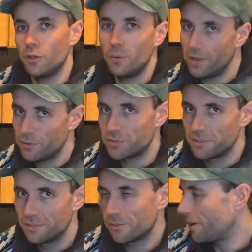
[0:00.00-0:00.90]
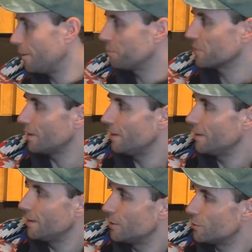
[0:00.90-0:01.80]
units, right?
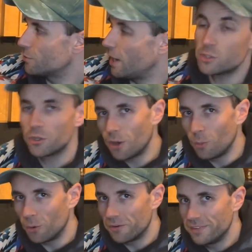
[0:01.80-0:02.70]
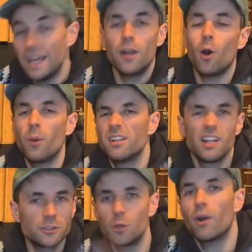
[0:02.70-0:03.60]
So actually, no, I won't. Yeah, no, I will.
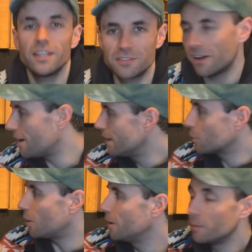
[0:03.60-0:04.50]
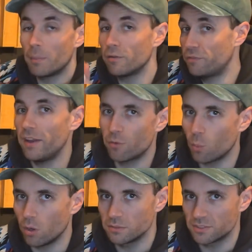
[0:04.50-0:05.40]
I'll do it right at the start. You'll go. My favourite
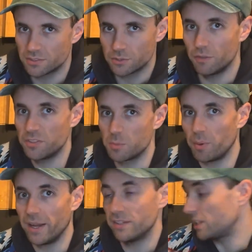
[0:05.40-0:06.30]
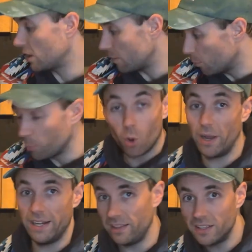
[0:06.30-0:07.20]
ones. So if there's a bias, I haven't bought
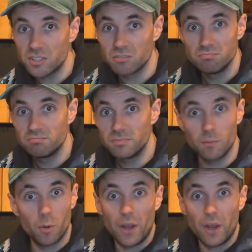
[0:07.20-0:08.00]
any of this. I haven't bought